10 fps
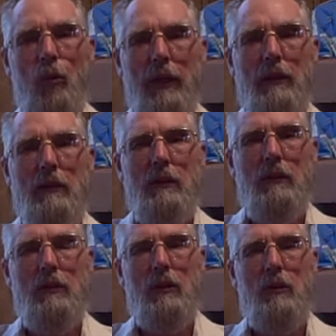
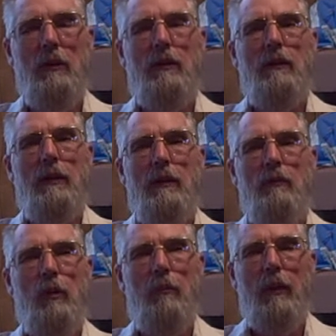witnesses to it that can
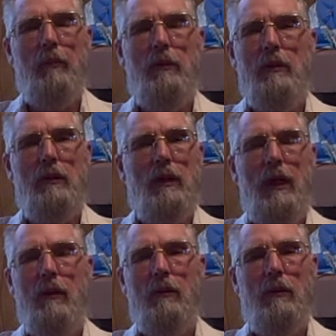remember just
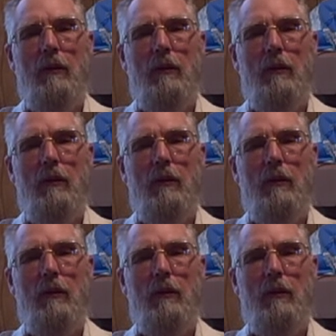how,